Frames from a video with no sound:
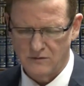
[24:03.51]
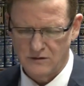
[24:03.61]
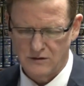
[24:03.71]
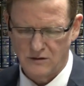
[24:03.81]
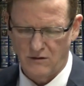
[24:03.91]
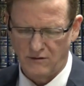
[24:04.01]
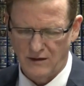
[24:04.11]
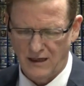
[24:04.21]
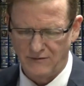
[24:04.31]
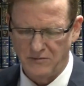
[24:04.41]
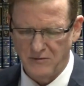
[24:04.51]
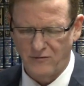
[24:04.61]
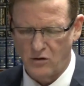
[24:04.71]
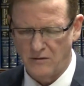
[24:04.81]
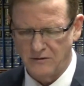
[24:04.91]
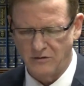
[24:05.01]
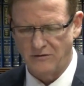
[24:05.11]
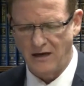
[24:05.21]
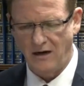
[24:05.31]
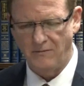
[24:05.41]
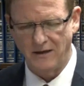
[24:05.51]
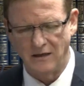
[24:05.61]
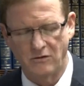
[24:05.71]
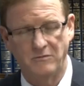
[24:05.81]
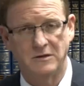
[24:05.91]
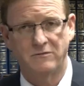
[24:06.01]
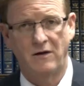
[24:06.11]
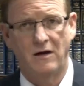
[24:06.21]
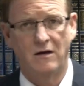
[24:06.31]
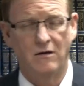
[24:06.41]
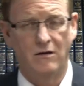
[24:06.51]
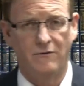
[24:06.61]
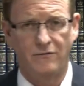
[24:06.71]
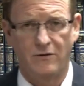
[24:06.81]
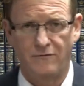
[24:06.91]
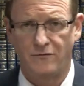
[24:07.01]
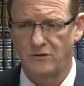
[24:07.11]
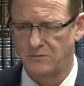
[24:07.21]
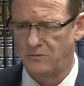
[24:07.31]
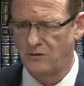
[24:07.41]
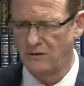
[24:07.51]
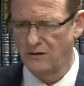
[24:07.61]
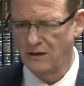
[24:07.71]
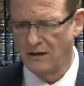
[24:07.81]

So chayvim b'bchora matnot, they are obligated to mitzvah of a firstborn